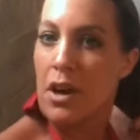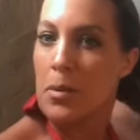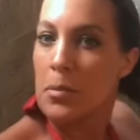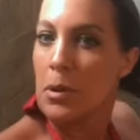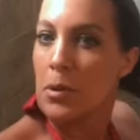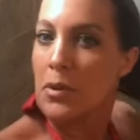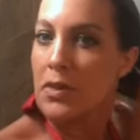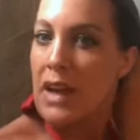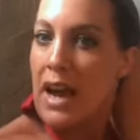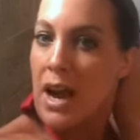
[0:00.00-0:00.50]
But
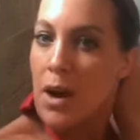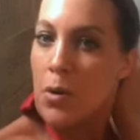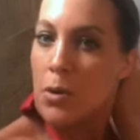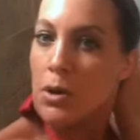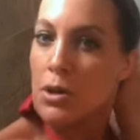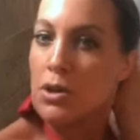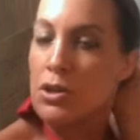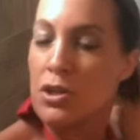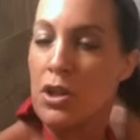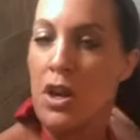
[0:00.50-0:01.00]
with
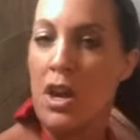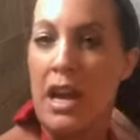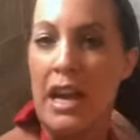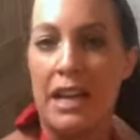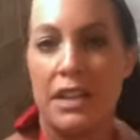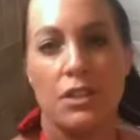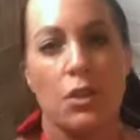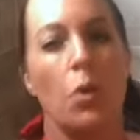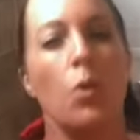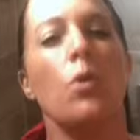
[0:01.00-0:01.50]
ours,
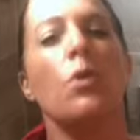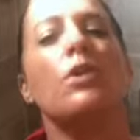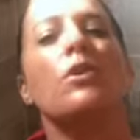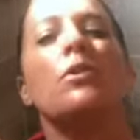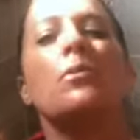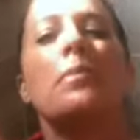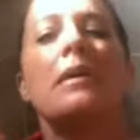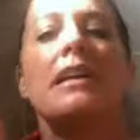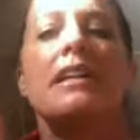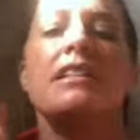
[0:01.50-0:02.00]
it's
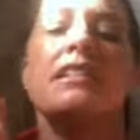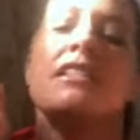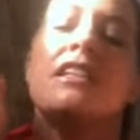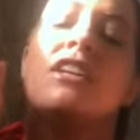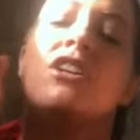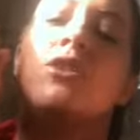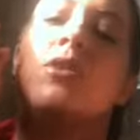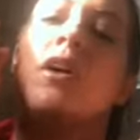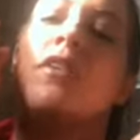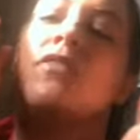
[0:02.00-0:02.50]
oil-based, and
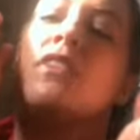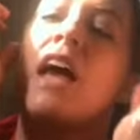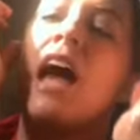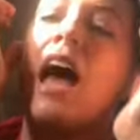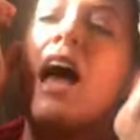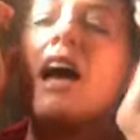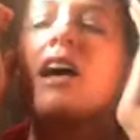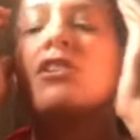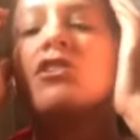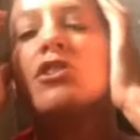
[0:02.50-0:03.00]
you have to
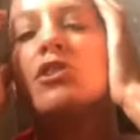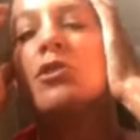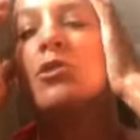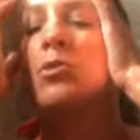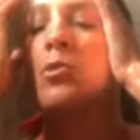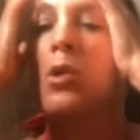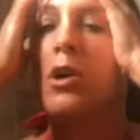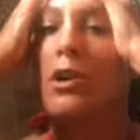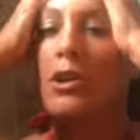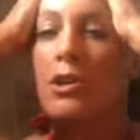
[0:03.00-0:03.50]
add your own
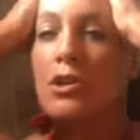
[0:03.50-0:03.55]
water.